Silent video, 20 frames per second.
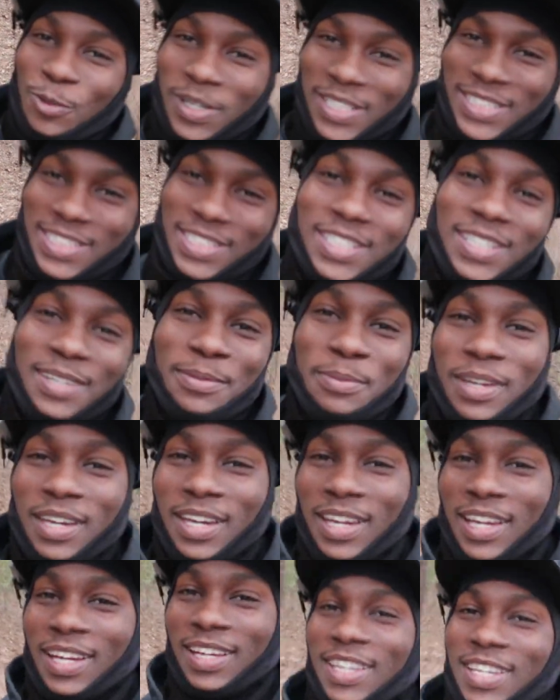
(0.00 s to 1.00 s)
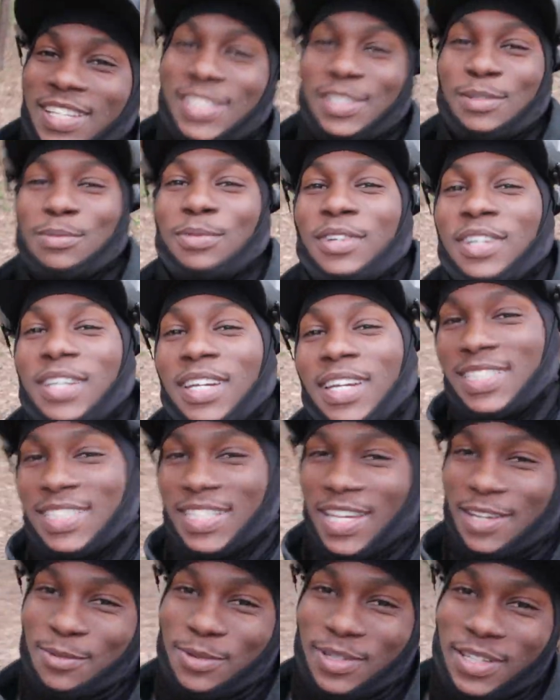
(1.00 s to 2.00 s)
what good, man? It's your boy,
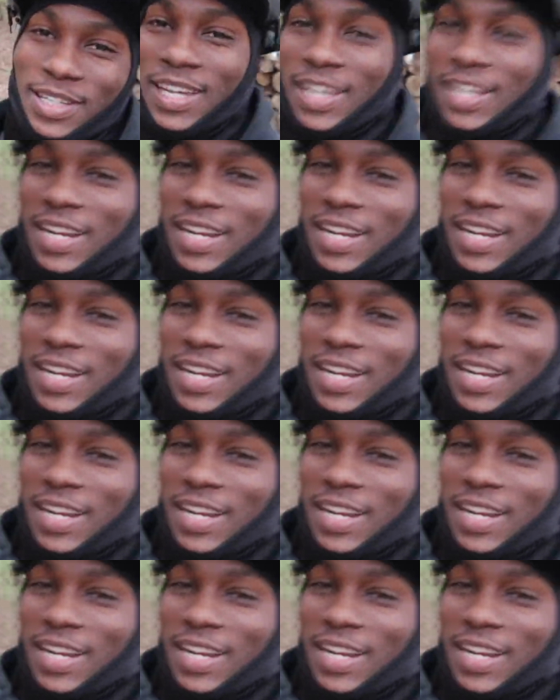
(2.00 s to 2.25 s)
JaywickTV,